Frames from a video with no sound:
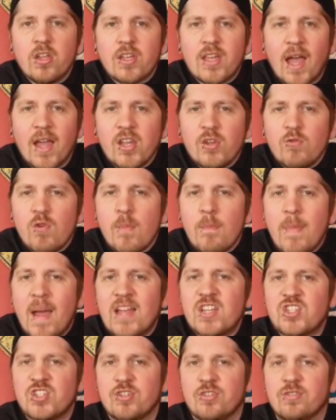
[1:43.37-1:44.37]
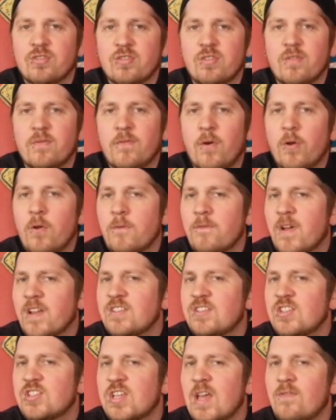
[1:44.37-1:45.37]
Can you imagine Final
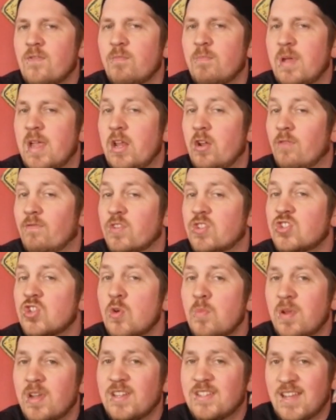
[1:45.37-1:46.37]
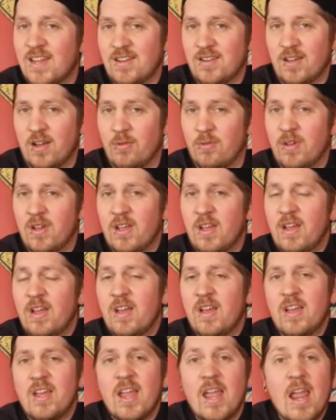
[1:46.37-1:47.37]
Fantasy VII being on the Super Nintendo?
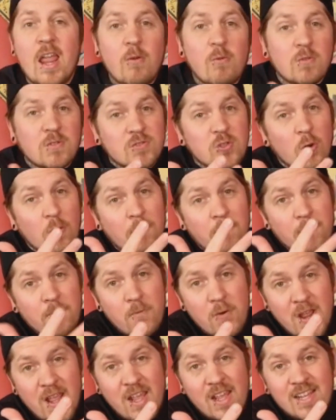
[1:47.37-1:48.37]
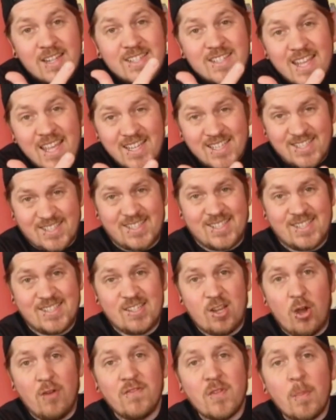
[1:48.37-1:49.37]
It took 3
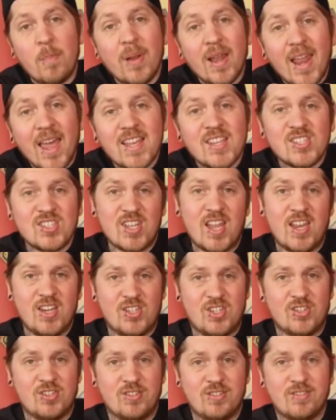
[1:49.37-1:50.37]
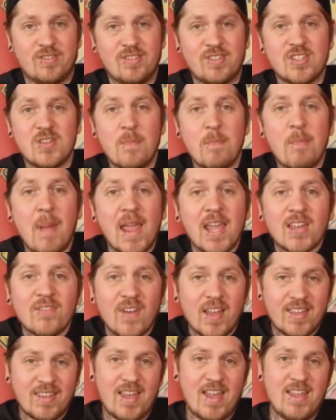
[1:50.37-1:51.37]
discs on the PlayStation to make
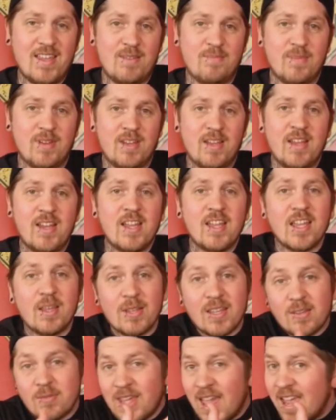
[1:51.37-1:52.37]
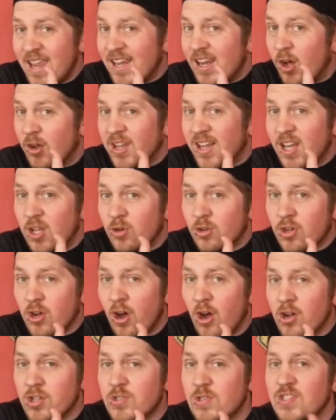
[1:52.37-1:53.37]
that game. Getting it on a little
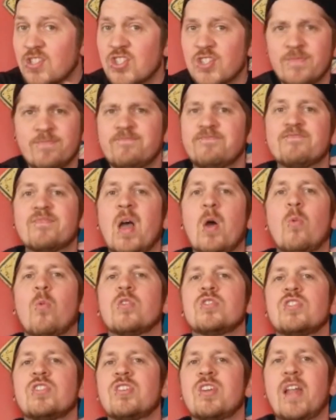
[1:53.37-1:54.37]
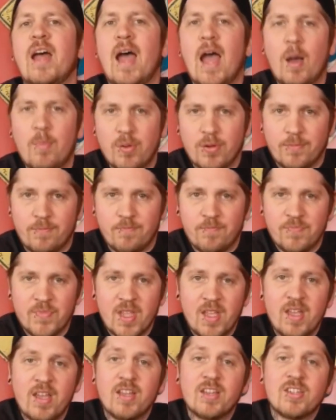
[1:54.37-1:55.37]
cartridge, that wasn't going to happen.
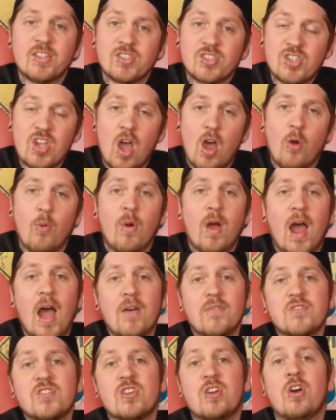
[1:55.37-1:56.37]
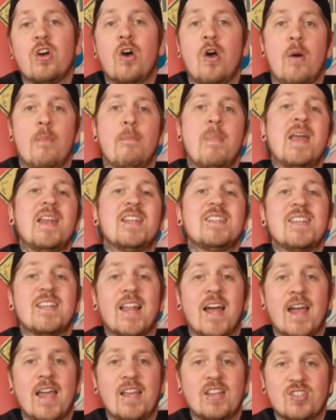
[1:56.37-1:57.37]
So, after many
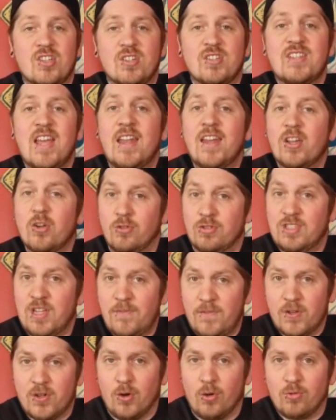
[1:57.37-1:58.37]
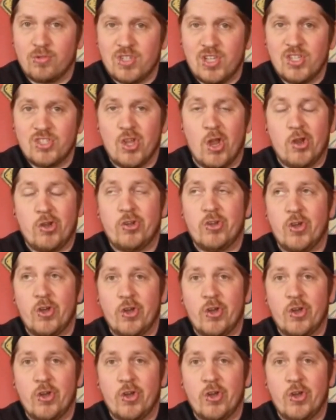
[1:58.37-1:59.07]
delays and technical difficulties, it